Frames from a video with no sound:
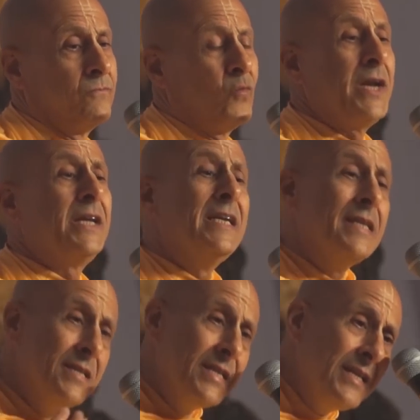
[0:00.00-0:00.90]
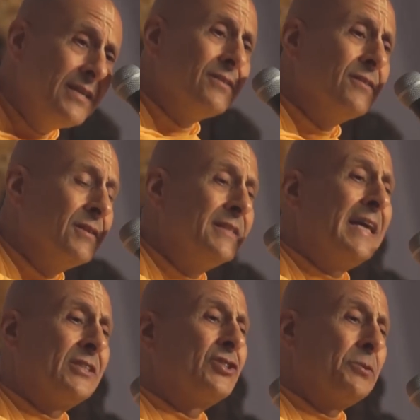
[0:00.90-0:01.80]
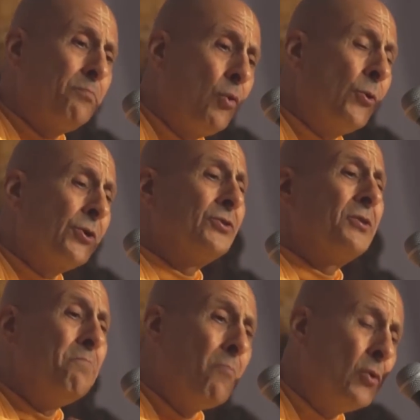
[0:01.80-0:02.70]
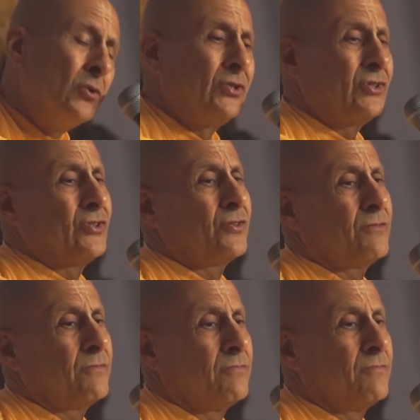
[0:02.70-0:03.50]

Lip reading: When he needed that support the most,